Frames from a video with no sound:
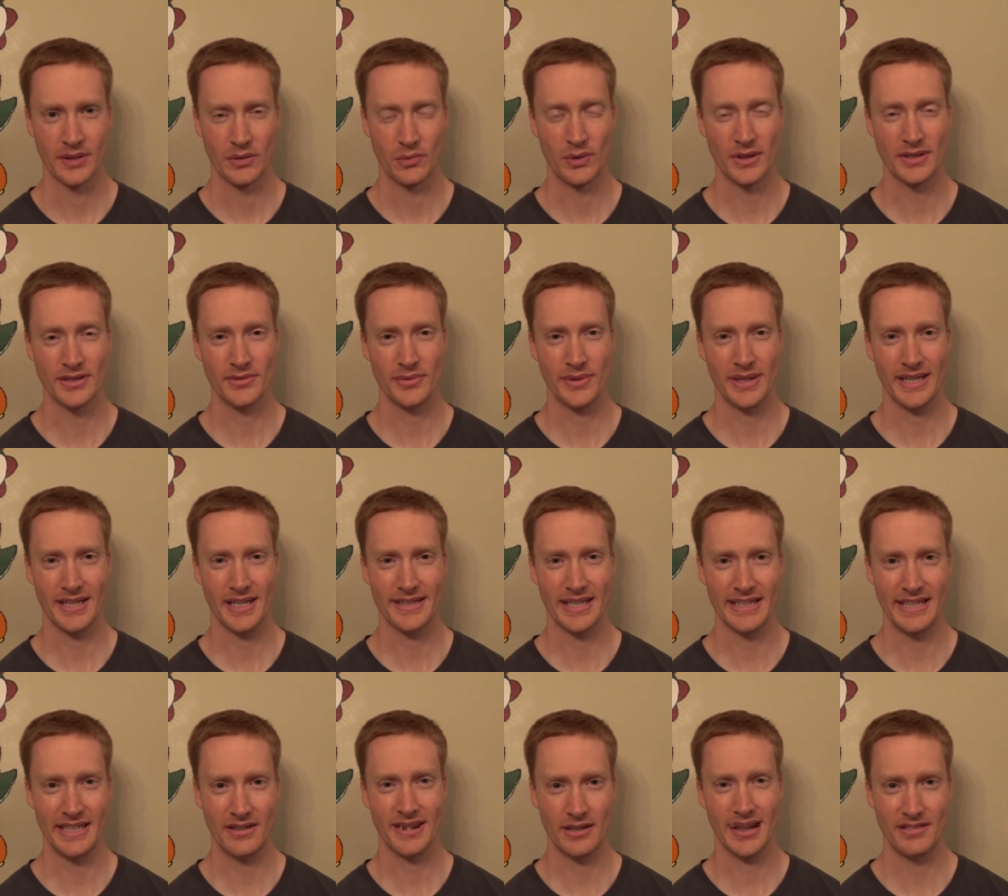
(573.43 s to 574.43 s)
Once we got
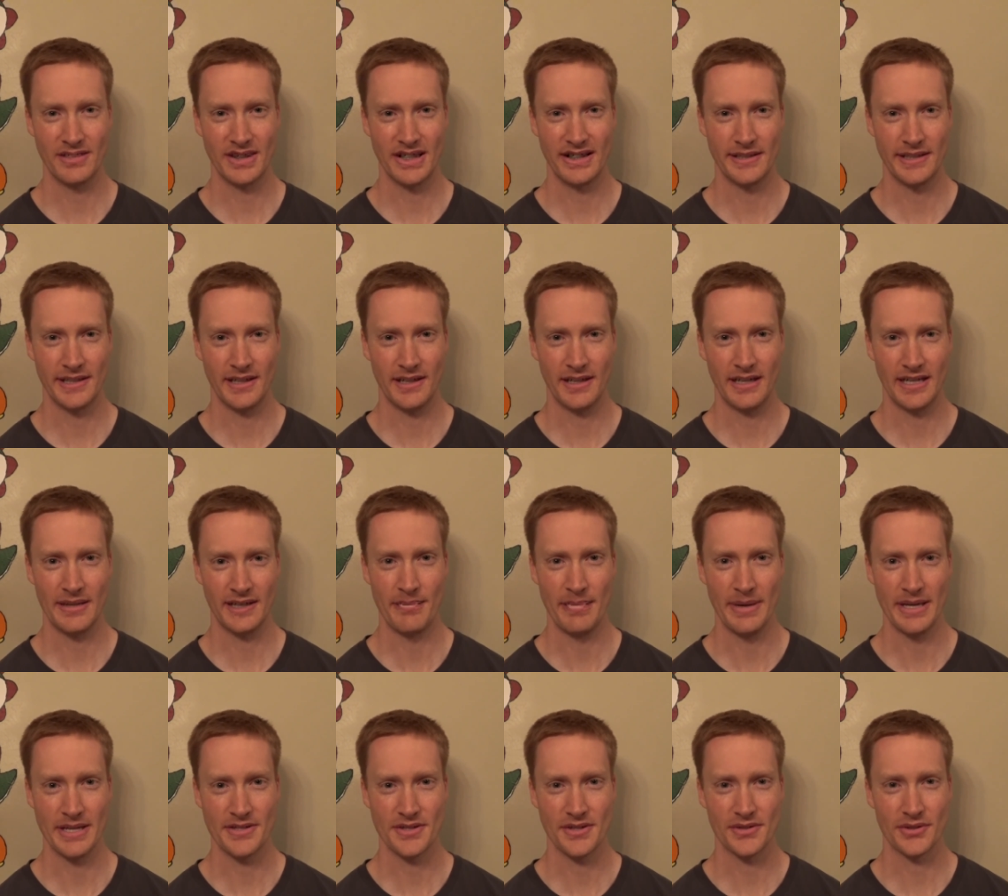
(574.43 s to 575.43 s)
the interrupt in there, it
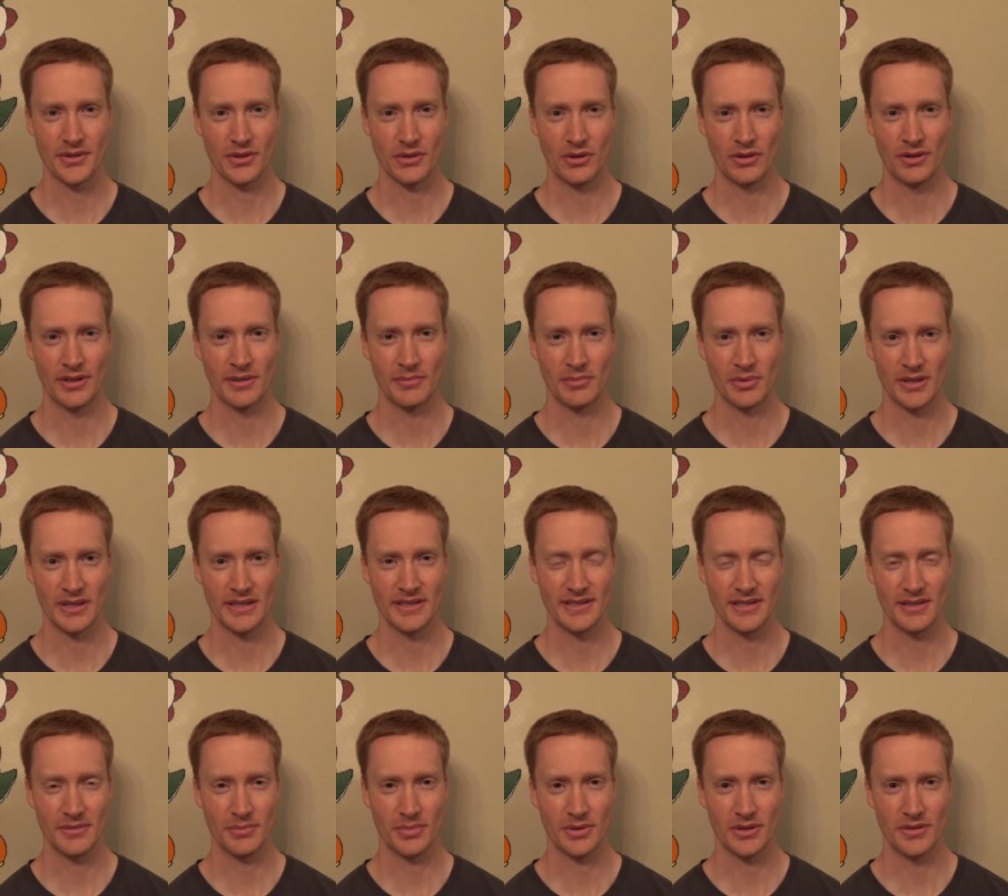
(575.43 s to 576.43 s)
makes your scrolling pretty
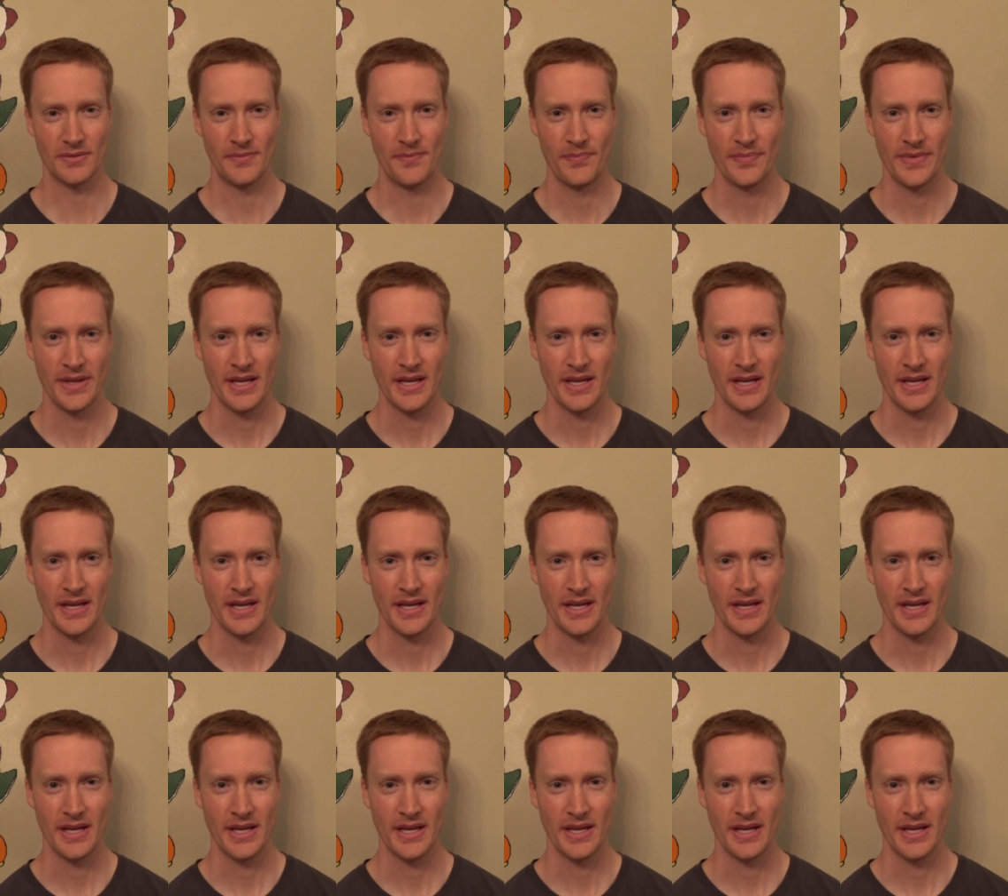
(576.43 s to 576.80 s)
simple.